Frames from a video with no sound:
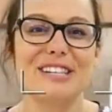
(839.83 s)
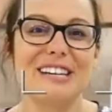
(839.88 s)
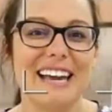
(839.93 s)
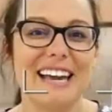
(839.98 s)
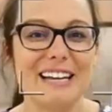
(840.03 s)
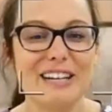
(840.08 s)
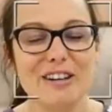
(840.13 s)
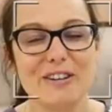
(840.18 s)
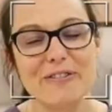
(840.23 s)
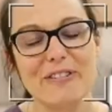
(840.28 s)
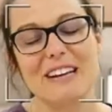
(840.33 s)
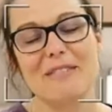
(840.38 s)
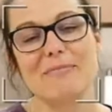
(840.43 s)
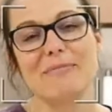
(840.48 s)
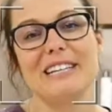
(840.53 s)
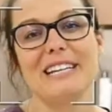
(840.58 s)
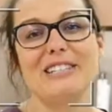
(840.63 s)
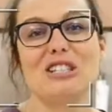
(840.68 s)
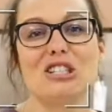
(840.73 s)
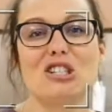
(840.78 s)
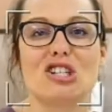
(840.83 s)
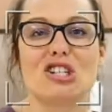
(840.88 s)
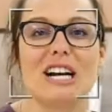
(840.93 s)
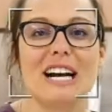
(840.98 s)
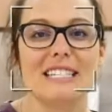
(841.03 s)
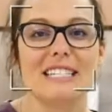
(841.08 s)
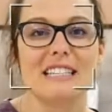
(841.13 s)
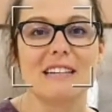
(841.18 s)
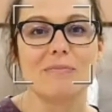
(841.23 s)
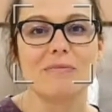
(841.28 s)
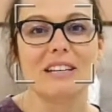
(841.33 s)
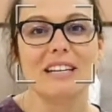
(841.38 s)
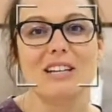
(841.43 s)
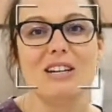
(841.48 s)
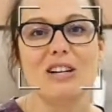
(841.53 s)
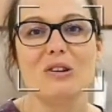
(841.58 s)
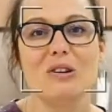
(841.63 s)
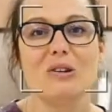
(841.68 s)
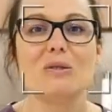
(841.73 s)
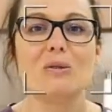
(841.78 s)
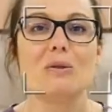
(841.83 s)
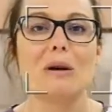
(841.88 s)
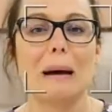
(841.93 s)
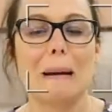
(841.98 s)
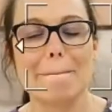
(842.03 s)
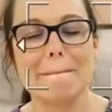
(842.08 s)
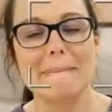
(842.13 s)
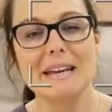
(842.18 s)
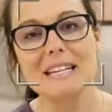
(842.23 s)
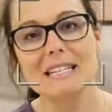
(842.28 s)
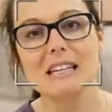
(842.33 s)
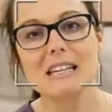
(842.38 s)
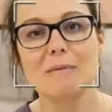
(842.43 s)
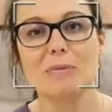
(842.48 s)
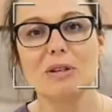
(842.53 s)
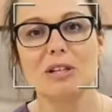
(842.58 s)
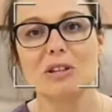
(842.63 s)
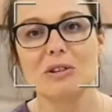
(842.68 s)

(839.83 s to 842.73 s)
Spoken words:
and your family to try something new, mix up your